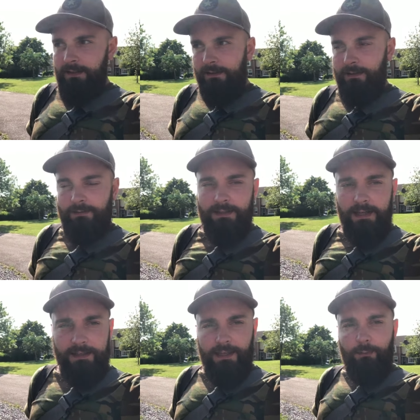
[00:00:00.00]
So I'm just going to
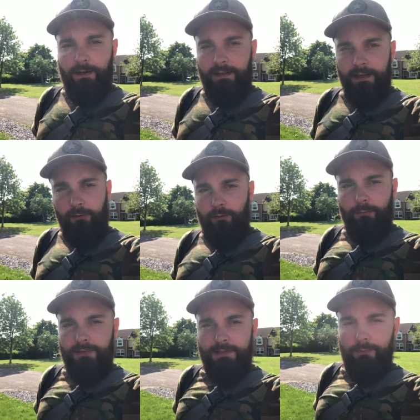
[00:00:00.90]
head that way now and
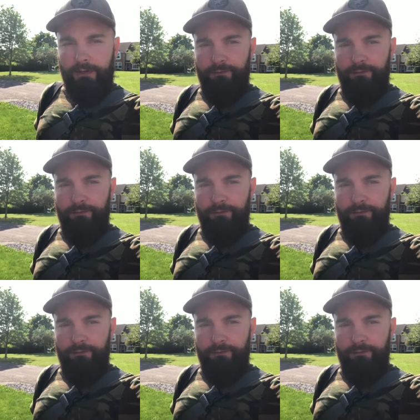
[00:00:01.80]
we'll see what we can